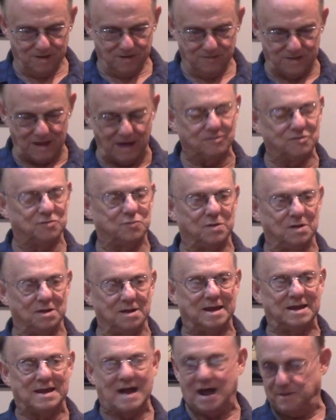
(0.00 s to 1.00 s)
that was
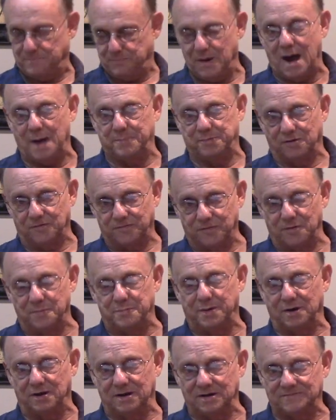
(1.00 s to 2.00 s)
really kind of popular for a
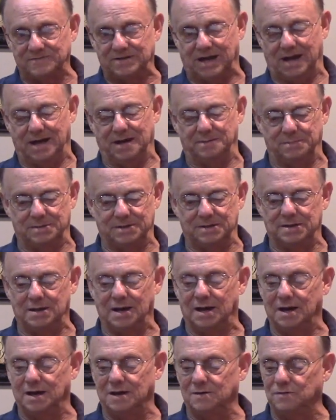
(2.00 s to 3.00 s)
period of time and
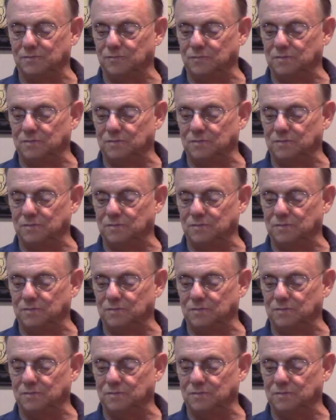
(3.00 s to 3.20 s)
uh,